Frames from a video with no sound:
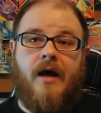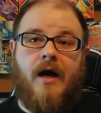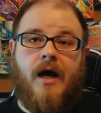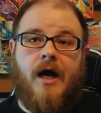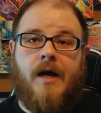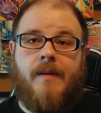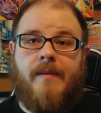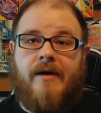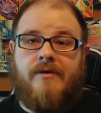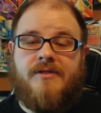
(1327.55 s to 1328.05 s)

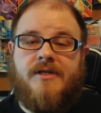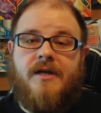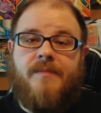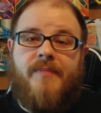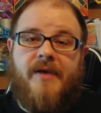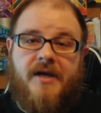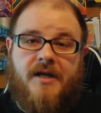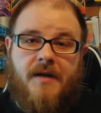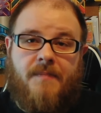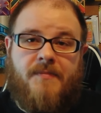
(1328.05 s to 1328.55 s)
I was gonna
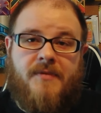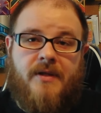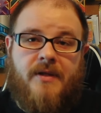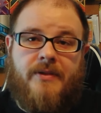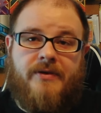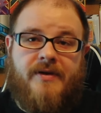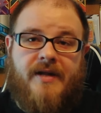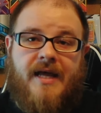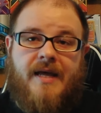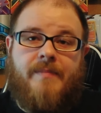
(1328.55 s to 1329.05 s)
pick it up the
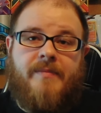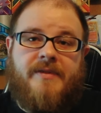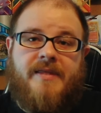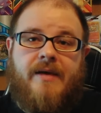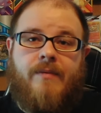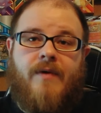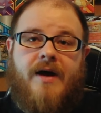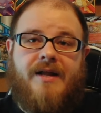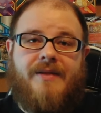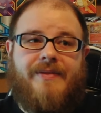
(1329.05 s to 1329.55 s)
other day, but
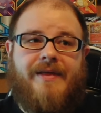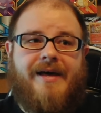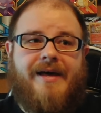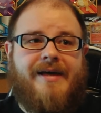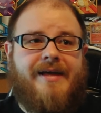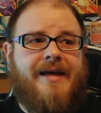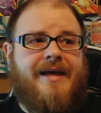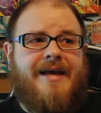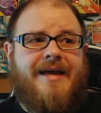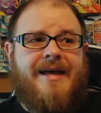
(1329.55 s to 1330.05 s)
they wanted like